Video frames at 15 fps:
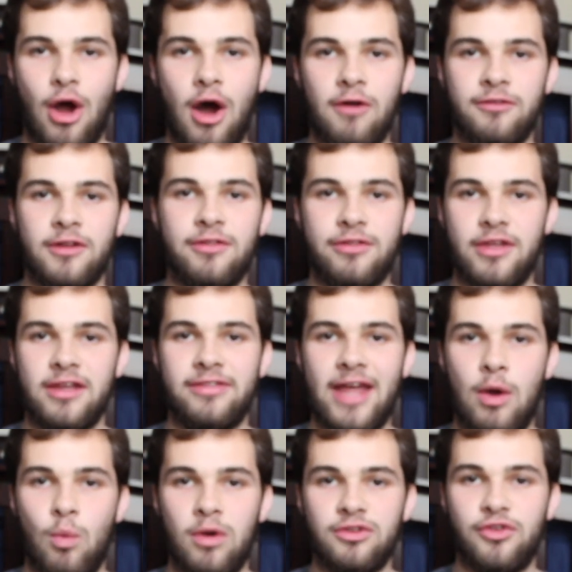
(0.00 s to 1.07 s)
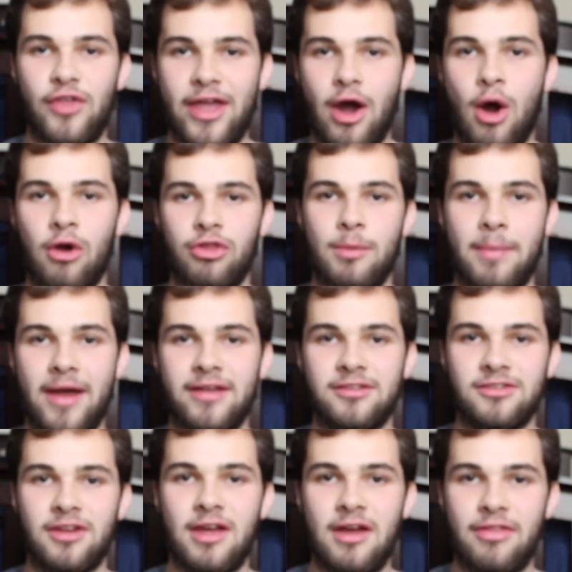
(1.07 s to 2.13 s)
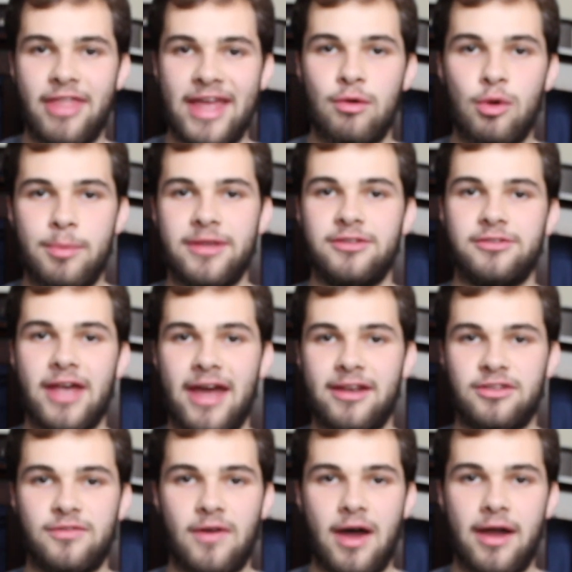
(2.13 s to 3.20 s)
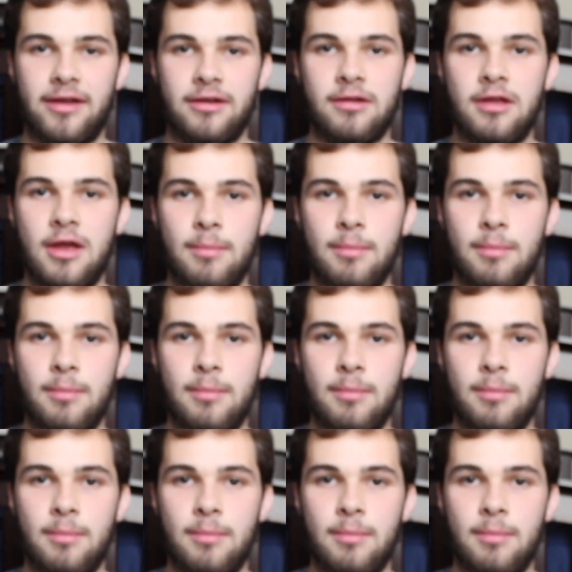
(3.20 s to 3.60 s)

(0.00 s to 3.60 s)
often think that once they are the best, they will be satisfied.